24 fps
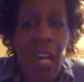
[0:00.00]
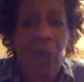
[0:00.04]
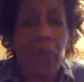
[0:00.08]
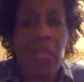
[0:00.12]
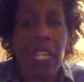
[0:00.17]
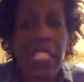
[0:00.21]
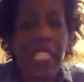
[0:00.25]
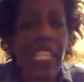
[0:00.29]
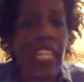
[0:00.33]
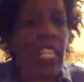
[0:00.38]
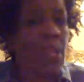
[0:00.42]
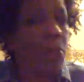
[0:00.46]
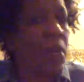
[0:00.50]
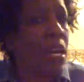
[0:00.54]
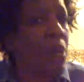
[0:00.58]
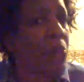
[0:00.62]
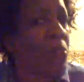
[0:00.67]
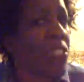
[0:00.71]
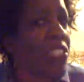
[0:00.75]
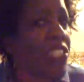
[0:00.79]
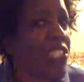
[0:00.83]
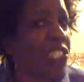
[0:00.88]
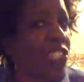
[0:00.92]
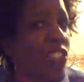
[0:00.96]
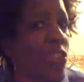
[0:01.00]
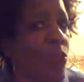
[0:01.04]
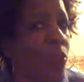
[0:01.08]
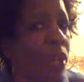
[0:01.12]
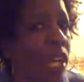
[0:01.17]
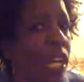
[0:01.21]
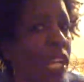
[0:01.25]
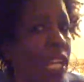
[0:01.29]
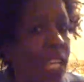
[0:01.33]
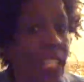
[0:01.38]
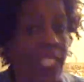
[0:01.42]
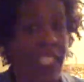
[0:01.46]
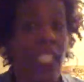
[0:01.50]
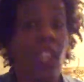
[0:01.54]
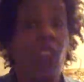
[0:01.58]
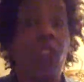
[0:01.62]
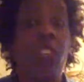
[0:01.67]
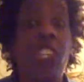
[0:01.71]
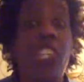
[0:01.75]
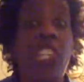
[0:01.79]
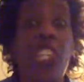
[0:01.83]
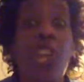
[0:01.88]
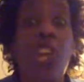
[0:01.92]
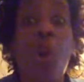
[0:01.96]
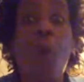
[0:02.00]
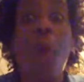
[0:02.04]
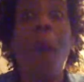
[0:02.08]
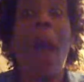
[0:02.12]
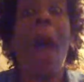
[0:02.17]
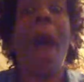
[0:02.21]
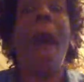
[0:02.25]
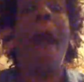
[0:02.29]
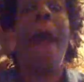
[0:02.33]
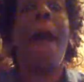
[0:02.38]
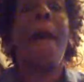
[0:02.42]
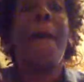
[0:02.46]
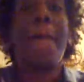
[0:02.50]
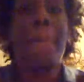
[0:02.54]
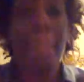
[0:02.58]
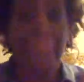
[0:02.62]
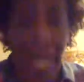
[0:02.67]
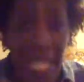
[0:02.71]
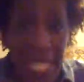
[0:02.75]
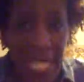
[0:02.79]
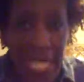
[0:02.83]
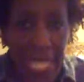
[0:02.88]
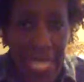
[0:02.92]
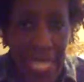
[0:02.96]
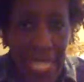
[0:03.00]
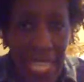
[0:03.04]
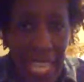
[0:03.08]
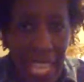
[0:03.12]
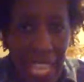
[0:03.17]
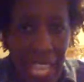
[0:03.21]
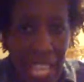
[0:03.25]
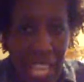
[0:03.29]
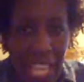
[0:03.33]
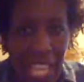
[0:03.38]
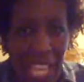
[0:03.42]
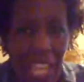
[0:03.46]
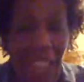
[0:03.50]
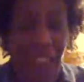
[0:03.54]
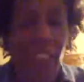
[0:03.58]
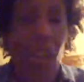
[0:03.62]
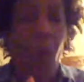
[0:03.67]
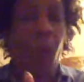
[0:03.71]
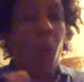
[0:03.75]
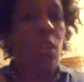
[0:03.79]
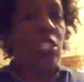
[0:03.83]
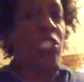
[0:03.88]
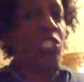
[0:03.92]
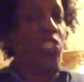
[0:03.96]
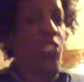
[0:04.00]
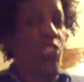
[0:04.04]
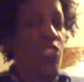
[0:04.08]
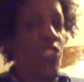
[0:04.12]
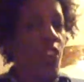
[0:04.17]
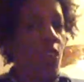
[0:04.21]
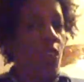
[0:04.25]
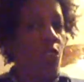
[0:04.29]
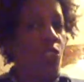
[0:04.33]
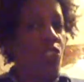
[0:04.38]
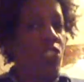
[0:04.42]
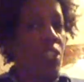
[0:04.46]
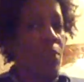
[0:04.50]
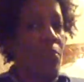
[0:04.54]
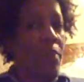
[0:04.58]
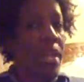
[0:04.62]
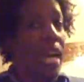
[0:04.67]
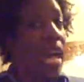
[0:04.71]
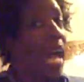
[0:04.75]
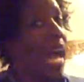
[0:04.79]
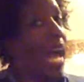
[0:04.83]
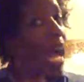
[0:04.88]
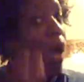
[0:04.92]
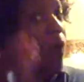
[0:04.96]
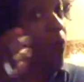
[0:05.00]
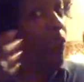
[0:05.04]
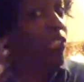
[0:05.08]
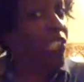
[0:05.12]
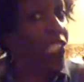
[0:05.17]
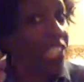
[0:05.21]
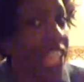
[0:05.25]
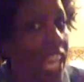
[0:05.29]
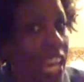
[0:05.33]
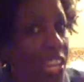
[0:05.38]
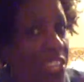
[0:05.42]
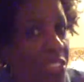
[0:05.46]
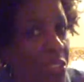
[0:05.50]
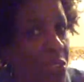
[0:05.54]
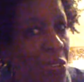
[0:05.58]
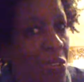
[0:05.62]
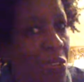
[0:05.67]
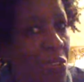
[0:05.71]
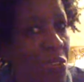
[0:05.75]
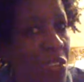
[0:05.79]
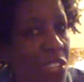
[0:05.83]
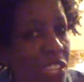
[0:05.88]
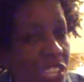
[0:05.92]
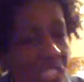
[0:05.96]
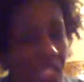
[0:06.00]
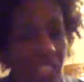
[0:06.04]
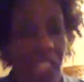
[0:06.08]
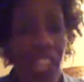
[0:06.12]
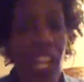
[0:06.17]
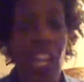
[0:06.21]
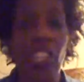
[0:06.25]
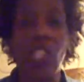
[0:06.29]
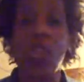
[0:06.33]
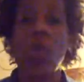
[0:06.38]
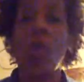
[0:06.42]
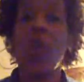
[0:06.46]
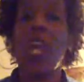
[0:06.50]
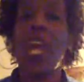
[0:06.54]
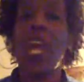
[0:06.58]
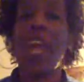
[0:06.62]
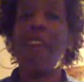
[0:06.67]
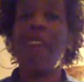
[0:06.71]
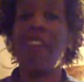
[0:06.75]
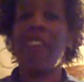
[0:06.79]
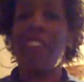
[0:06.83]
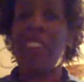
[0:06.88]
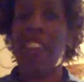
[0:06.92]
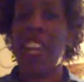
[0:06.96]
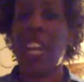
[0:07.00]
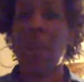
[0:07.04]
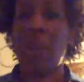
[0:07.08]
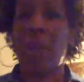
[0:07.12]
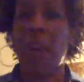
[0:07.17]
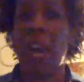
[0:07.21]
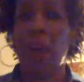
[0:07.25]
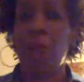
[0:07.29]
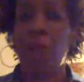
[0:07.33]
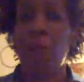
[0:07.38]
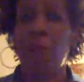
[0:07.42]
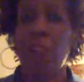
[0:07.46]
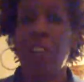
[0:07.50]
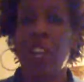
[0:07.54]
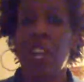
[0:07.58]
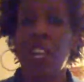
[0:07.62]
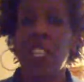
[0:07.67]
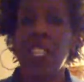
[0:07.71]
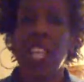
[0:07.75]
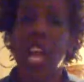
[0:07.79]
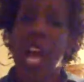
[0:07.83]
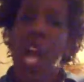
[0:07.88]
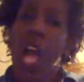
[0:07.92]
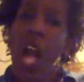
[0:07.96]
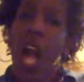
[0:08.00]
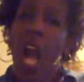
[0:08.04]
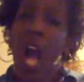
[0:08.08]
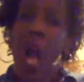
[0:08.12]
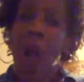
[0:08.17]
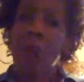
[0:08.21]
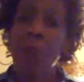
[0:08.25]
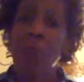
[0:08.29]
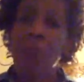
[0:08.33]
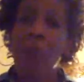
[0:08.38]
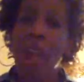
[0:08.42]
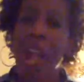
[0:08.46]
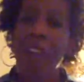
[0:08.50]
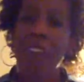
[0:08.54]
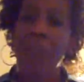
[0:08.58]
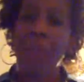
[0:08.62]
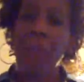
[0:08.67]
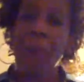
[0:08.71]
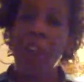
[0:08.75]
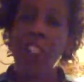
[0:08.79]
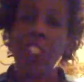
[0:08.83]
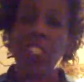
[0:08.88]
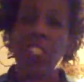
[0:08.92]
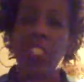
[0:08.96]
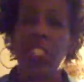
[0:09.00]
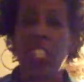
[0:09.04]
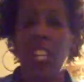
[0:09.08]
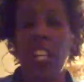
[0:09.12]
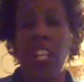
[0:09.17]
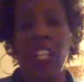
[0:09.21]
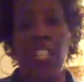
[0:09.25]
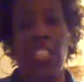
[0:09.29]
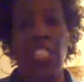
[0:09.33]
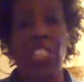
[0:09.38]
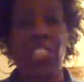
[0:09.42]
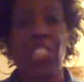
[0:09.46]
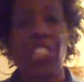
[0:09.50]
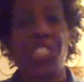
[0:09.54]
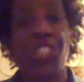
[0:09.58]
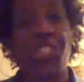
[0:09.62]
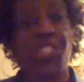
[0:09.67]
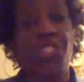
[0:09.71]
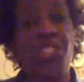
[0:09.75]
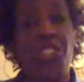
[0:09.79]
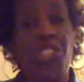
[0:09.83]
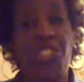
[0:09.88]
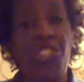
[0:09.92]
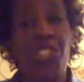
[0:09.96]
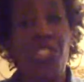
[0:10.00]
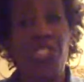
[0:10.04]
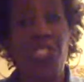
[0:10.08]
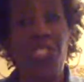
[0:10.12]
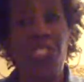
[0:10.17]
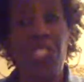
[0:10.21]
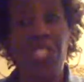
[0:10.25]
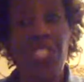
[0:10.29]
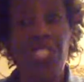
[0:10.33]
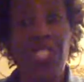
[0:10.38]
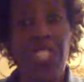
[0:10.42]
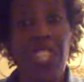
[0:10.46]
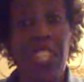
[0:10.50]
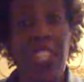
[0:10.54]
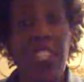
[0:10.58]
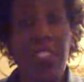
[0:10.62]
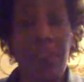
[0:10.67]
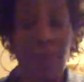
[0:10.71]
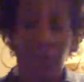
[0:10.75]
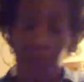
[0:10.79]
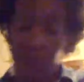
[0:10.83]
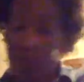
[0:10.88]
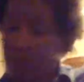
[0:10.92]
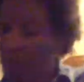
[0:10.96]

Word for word: I'm not telling my business to nobody because they don't need to know my business. If I want you to know something, I will tell you. You ain't got to know everything about me because I'm a private person to a certain extent.